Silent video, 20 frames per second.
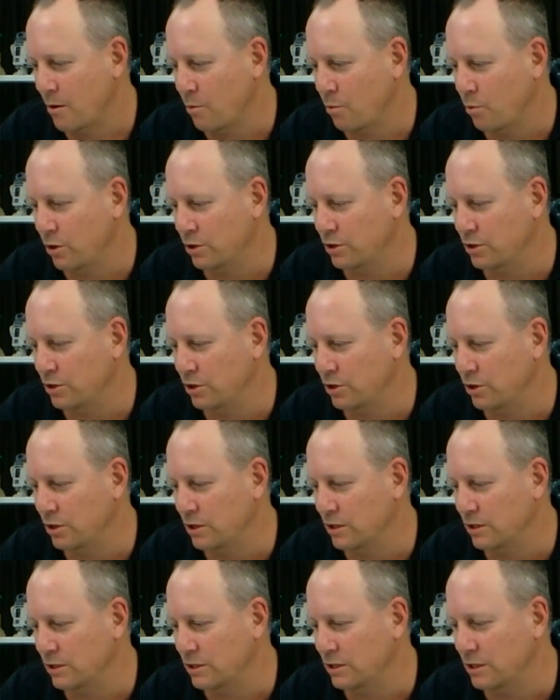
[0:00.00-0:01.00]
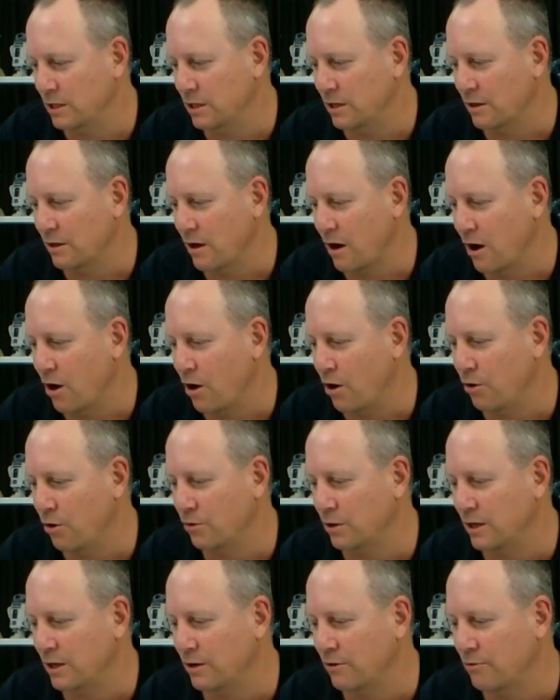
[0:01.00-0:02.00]
What do you consider the
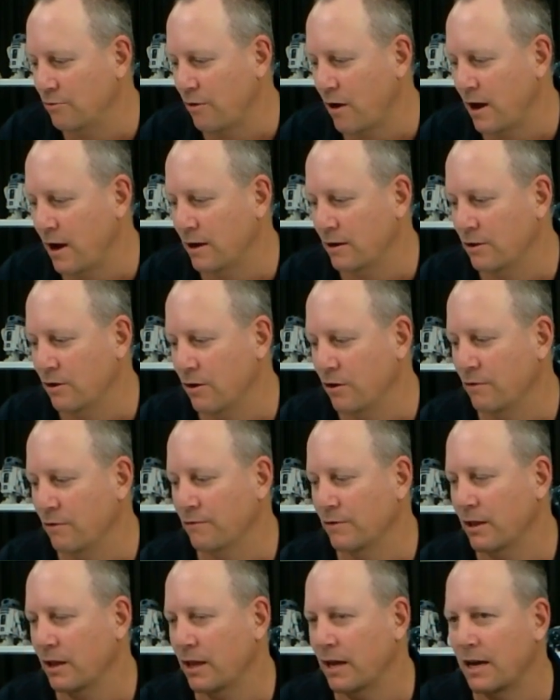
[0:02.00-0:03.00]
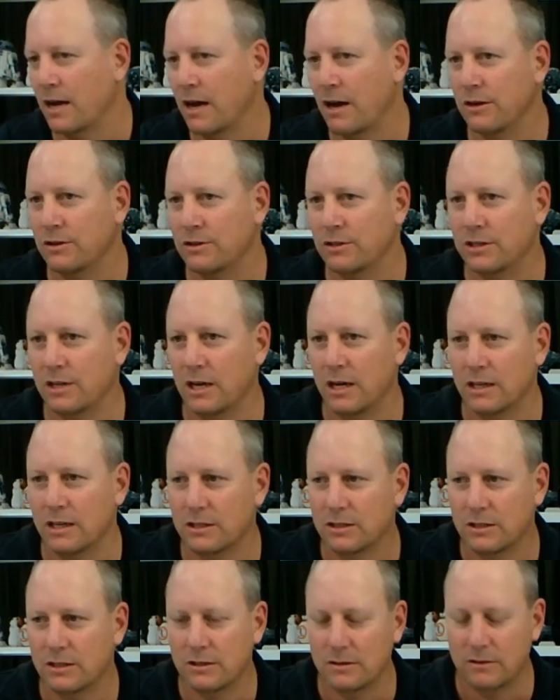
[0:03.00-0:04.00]
holy grail of Lego
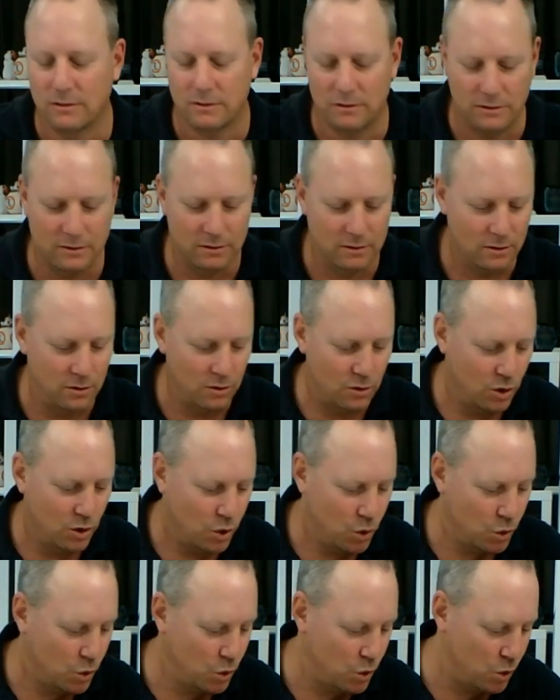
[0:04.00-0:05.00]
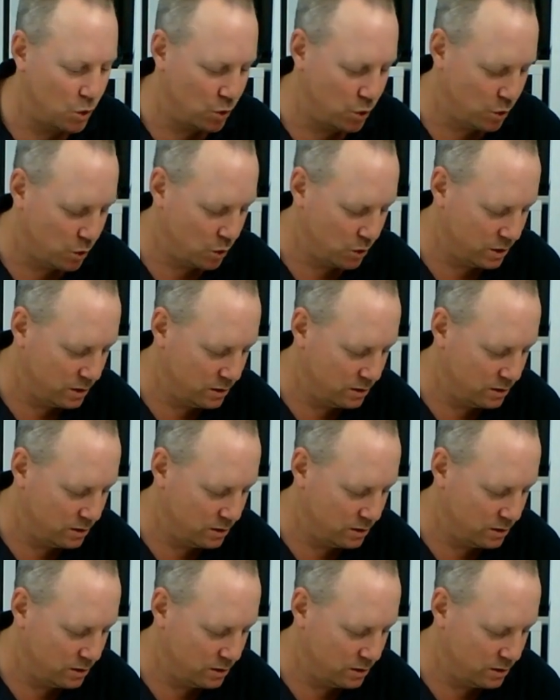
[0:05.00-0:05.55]
sets? Whew.